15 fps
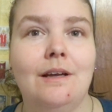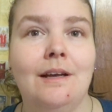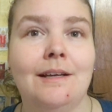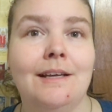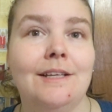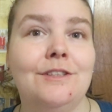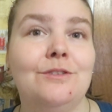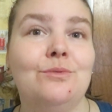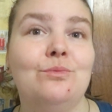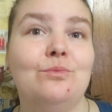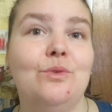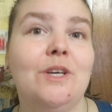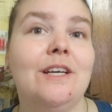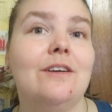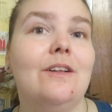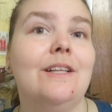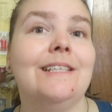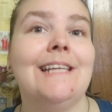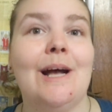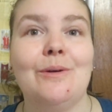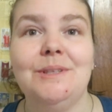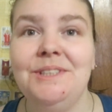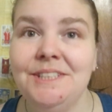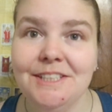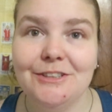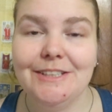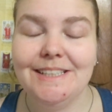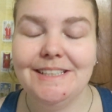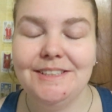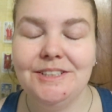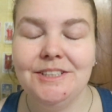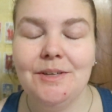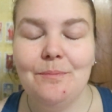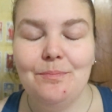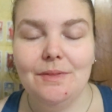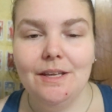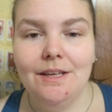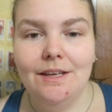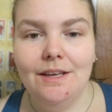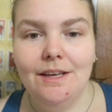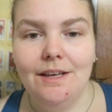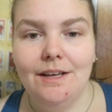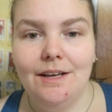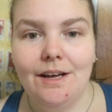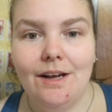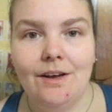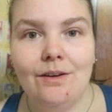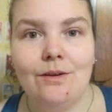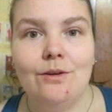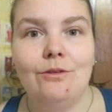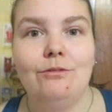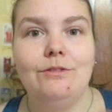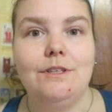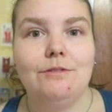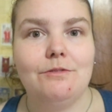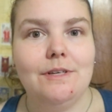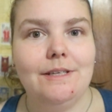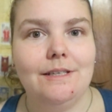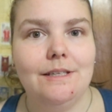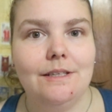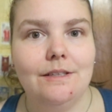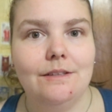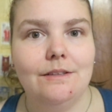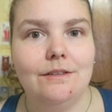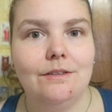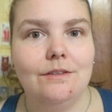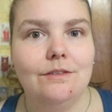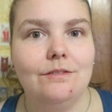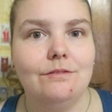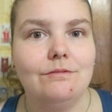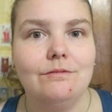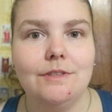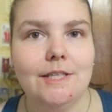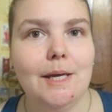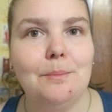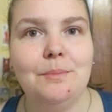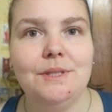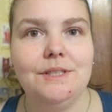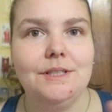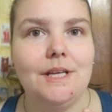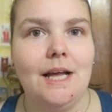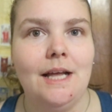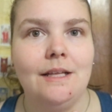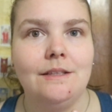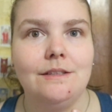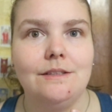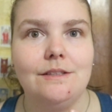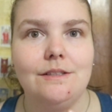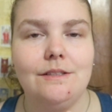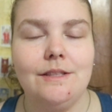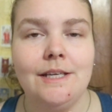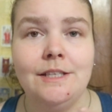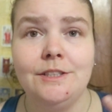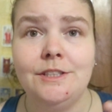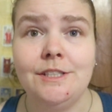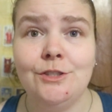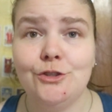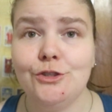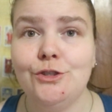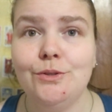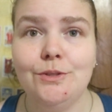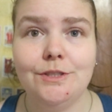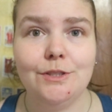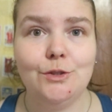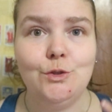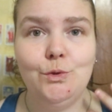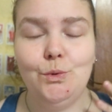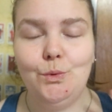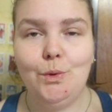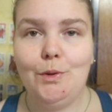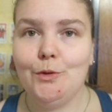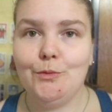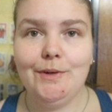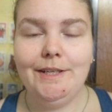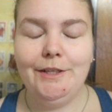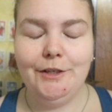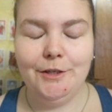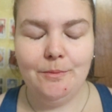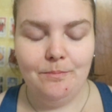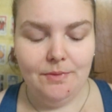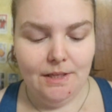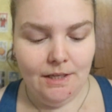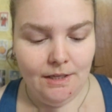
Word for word: I guess you can call it now a series of different tips and things introduced to the reader.